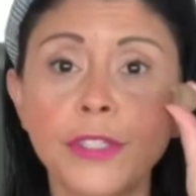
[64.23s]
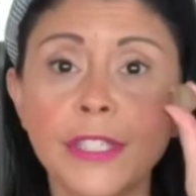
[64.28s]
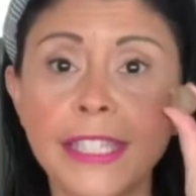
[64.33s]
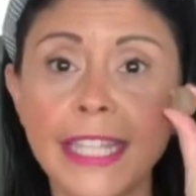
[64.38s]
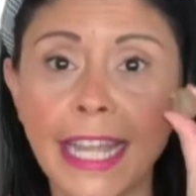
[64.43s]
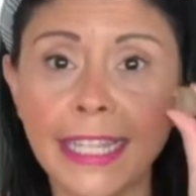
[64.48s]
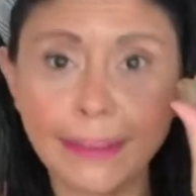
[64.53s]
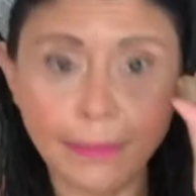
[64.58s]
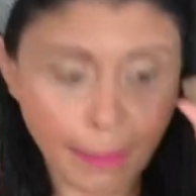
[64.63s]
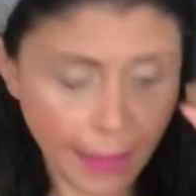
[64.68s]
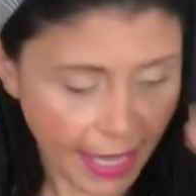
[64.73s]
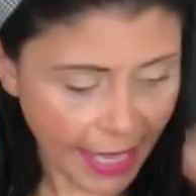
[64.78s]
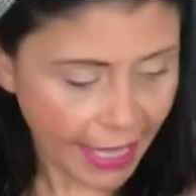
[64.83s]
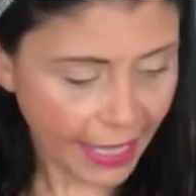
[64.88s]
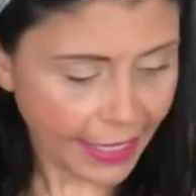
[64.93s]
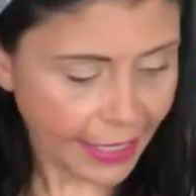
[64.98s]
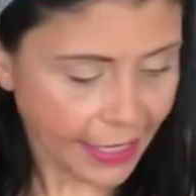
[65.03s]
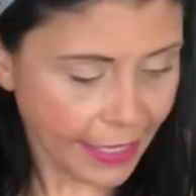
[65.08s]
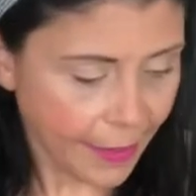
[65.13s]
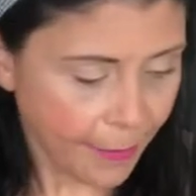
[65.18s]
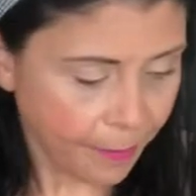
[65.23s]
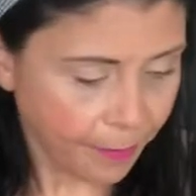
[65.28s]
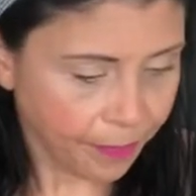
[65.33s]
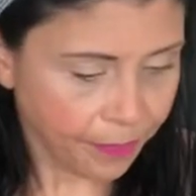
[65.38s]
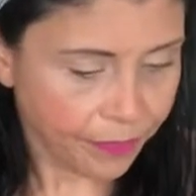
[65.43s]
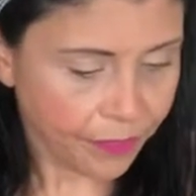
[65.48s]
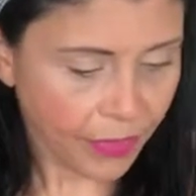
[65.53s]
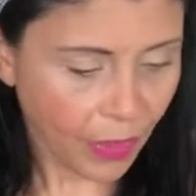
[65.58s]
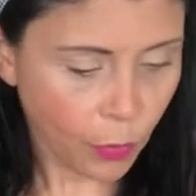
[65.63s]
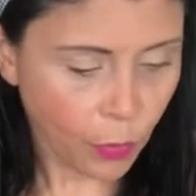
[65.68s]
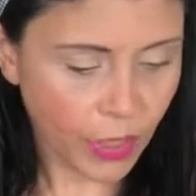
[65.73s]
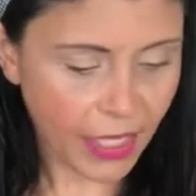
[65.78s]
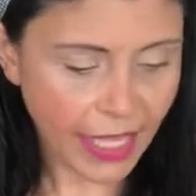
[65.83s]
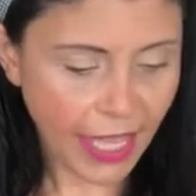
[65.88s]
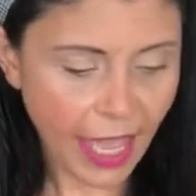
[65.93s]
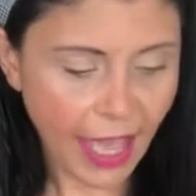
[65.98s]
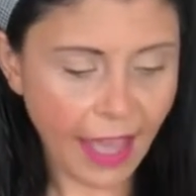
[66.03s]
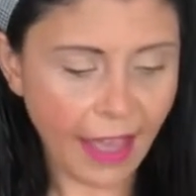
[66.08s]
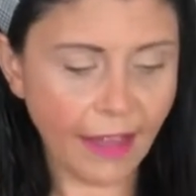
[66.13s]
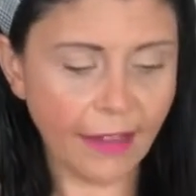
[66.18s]
nutmeg. We
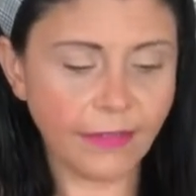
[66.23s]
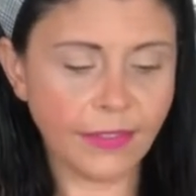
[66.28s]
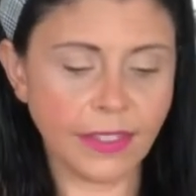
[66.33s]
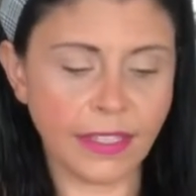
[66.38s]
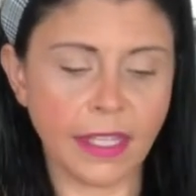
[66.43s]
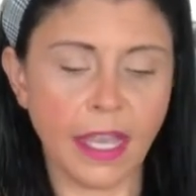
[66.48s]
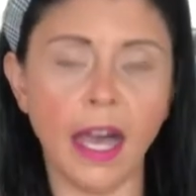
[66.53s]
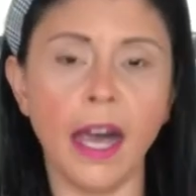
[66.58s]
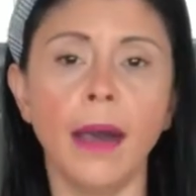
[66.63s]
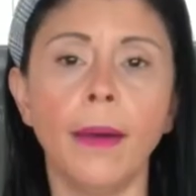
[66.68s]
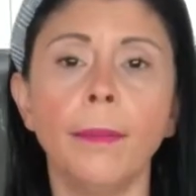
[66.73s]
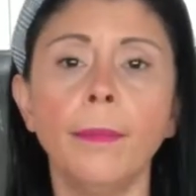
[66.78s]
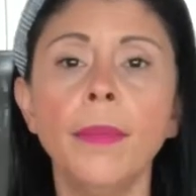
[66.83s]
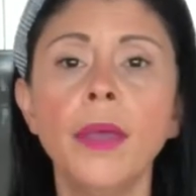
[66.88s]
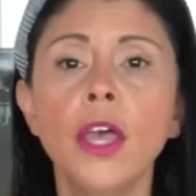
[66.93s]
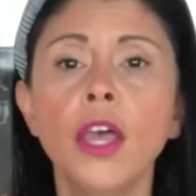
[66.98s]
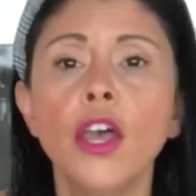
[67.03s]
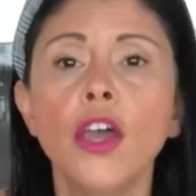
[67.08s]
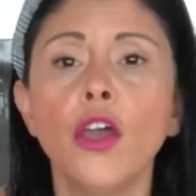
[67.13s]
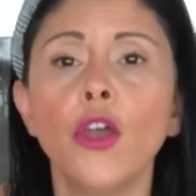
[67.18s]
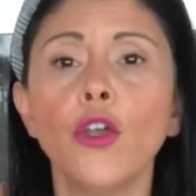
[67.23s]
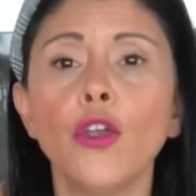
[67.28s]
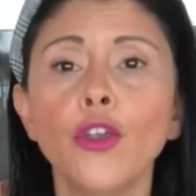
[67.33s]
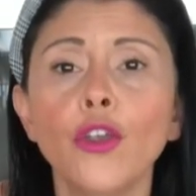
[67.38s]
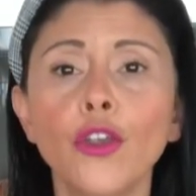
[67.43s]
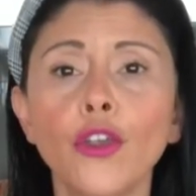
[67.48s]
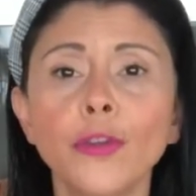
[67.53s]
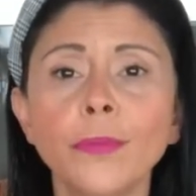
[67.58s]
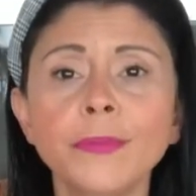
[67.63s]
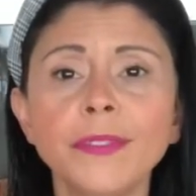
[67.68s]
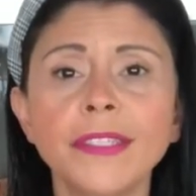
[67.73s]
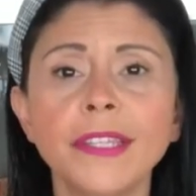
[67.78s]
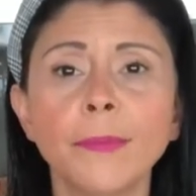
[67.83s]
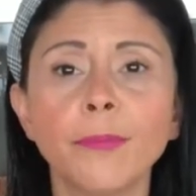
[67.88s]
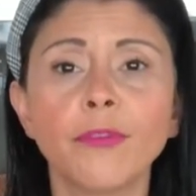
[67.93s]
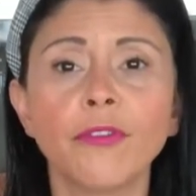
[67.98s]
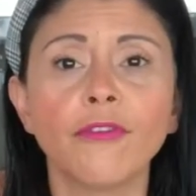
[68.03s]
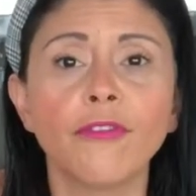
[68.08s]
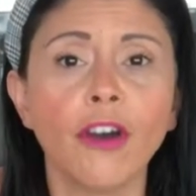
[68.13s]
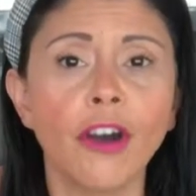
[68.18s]
have some herbs de
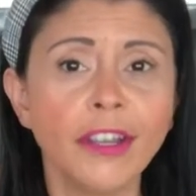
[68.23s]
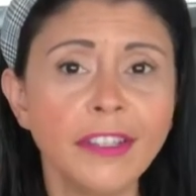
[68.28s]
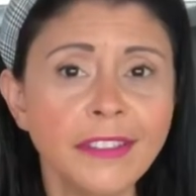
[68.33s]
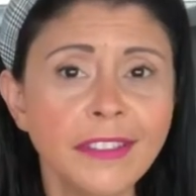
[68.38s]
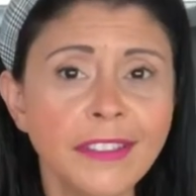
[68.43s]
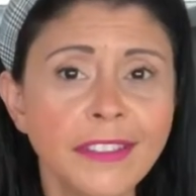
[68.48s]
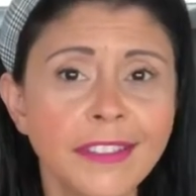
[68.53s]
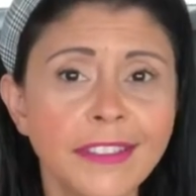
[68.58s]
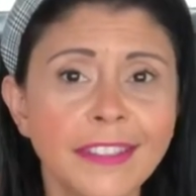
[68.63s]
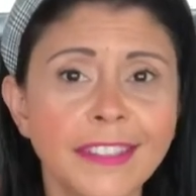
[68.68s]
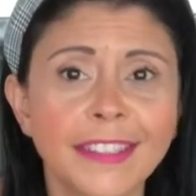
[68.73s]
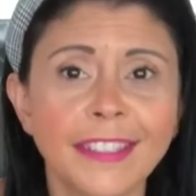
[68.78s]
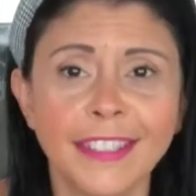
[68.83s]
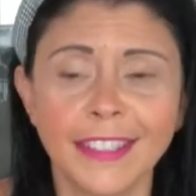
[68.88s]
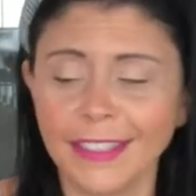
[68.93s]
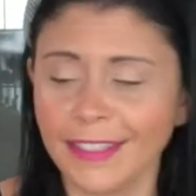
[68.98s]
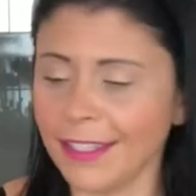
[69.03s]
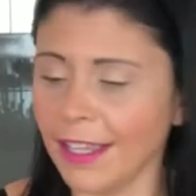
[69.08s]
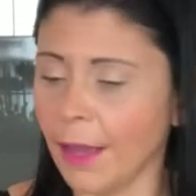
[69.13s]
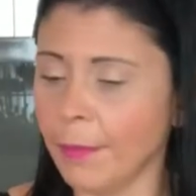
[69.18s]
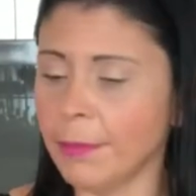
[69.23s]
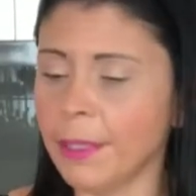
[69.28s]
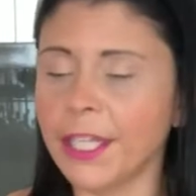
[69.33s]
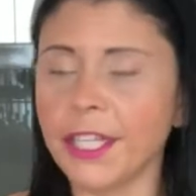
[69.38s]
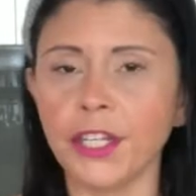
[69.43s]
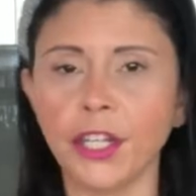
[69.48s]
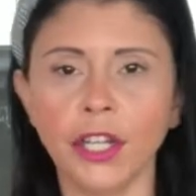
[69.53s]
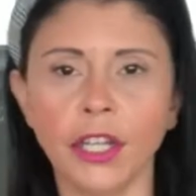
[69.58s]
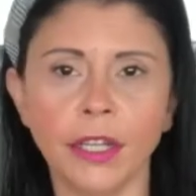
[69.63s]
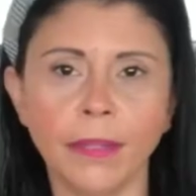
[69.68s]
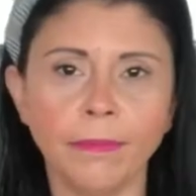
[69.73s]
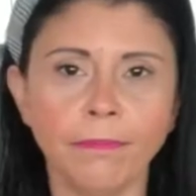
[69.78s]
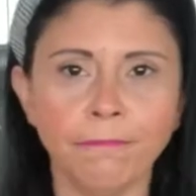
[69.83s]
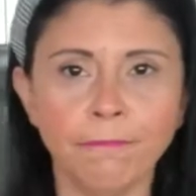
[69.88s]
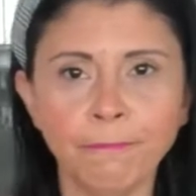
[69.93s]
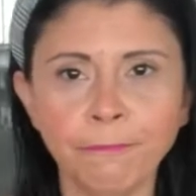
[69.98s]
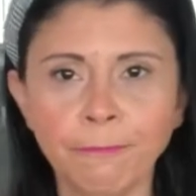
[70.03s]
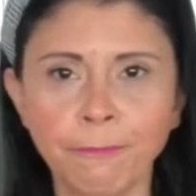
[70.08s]
Provence, some little